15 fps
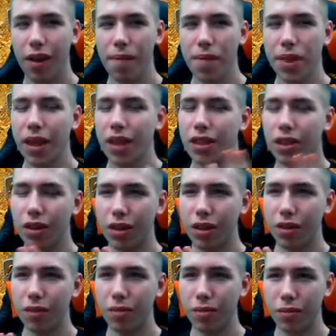There's not
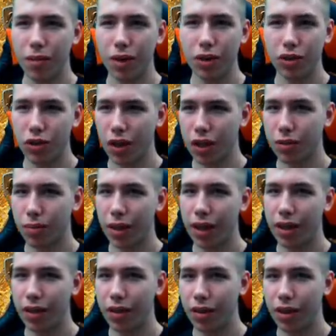much to explain
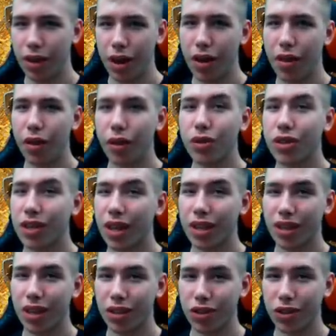here, those decks
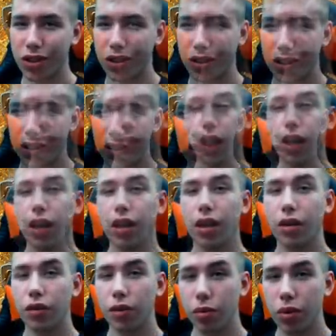are just good. Now
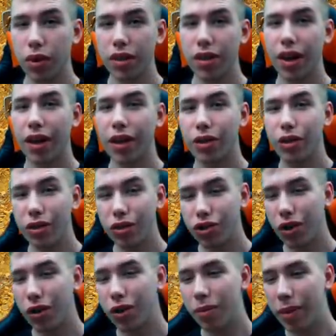for Priest, I could show
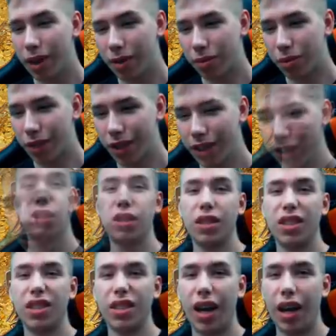you Big Priest,
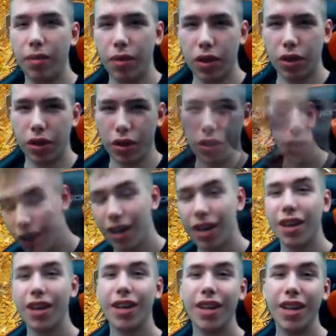I'm not going to.
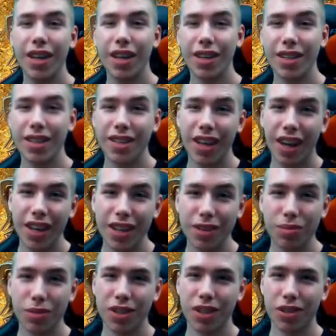Here is Silence
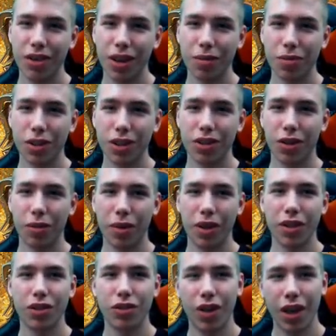Priest and Dragon Priest though,
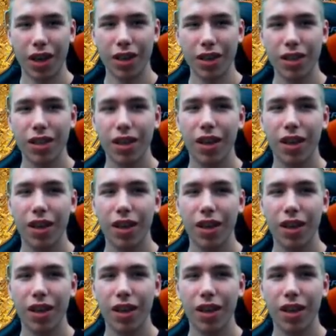because dragons